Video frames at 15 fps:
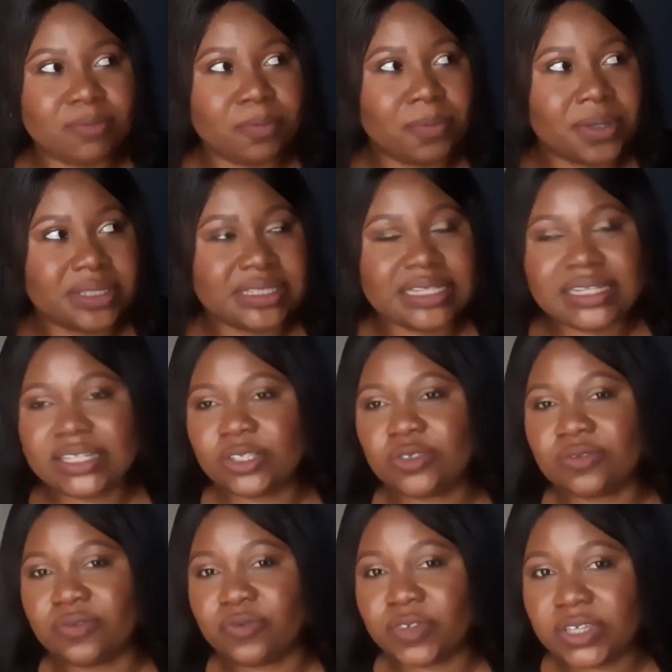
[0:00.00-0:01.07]
pertaining
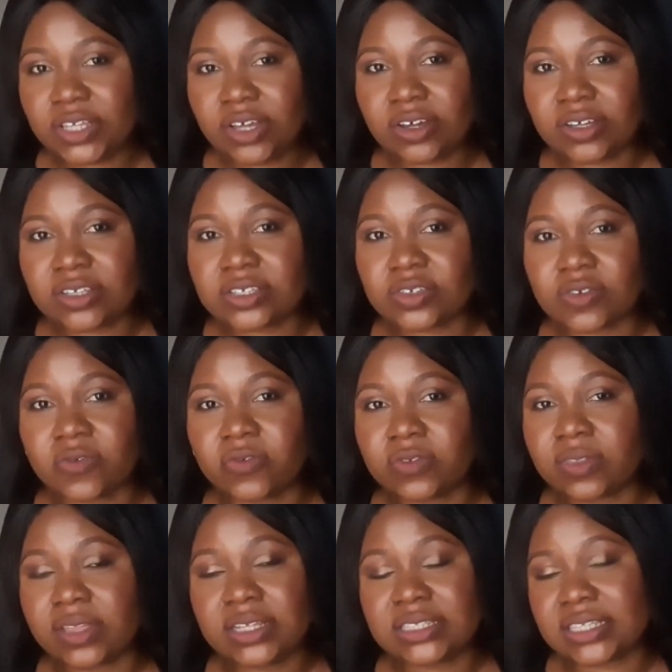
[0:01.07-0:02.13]
to figures of
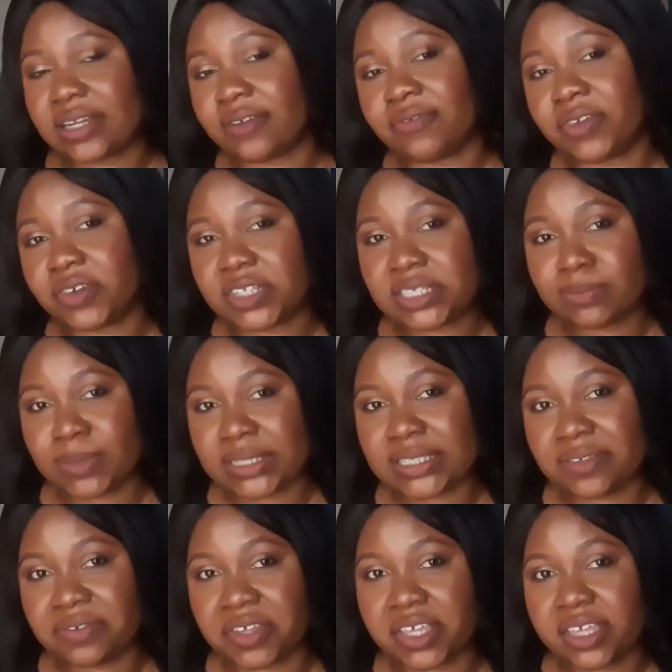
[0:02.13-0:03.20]
things that are very
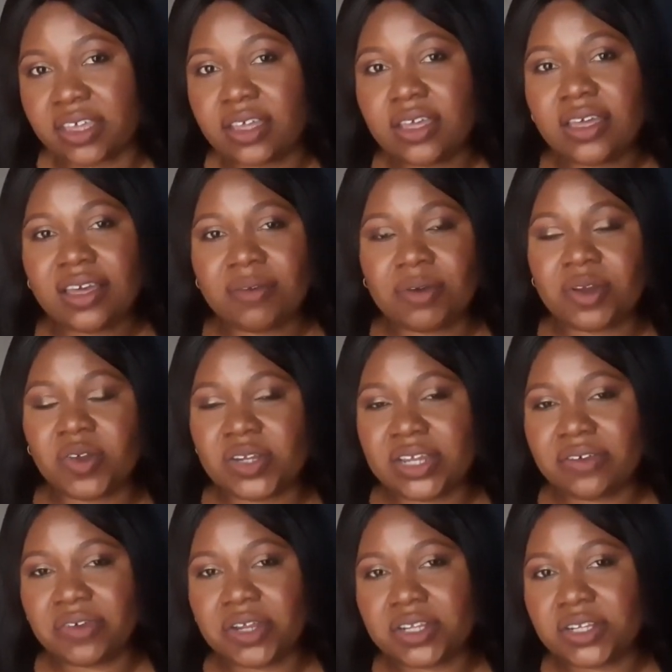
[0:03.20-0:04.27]
specific. But I'll
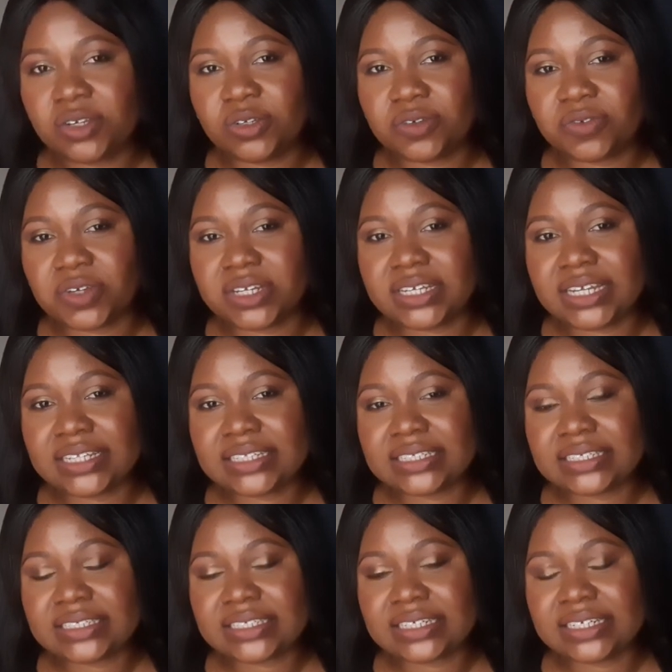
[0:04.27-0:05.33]
definitely look for a
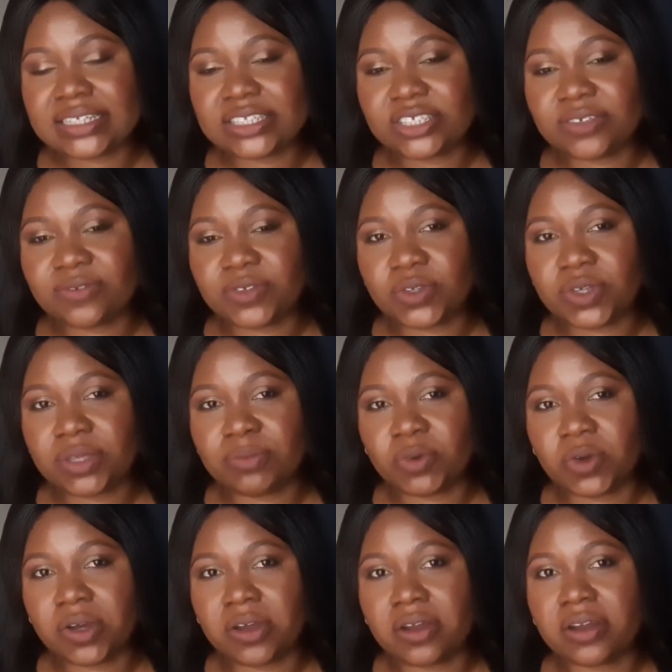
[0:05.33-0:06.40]
dentist and interview him
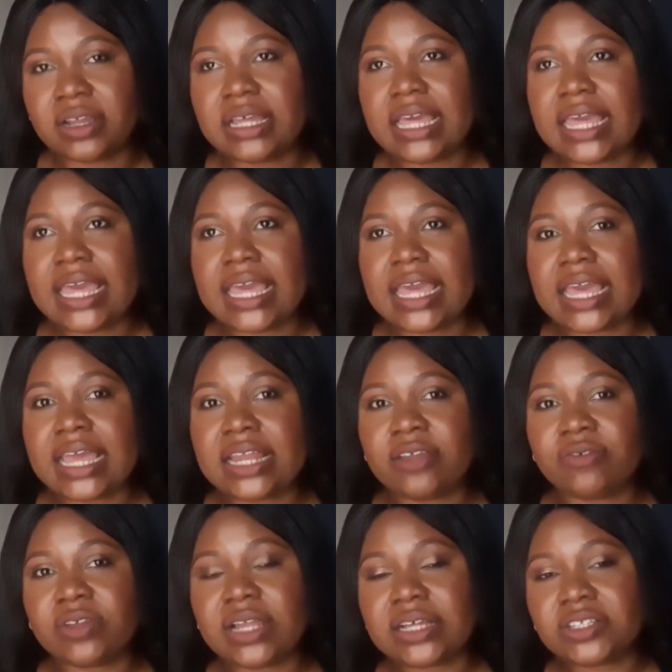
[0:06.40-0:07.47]
or her. And
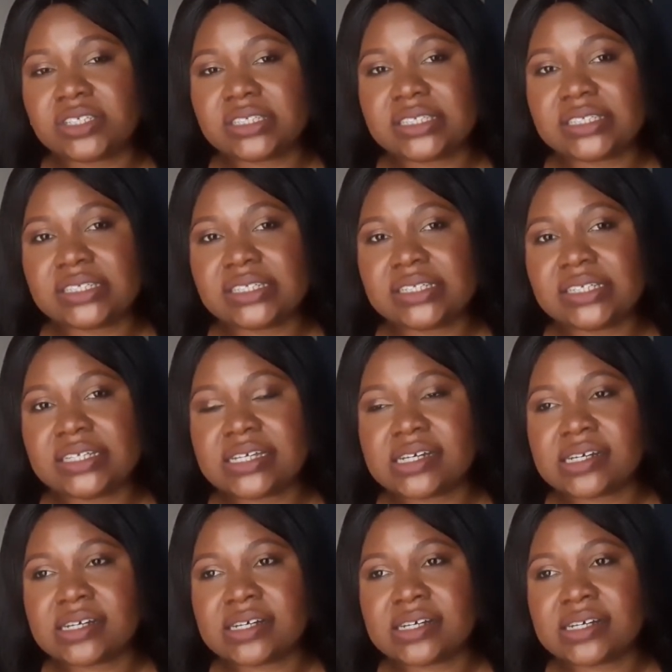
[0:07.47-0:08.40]
if you'd like to see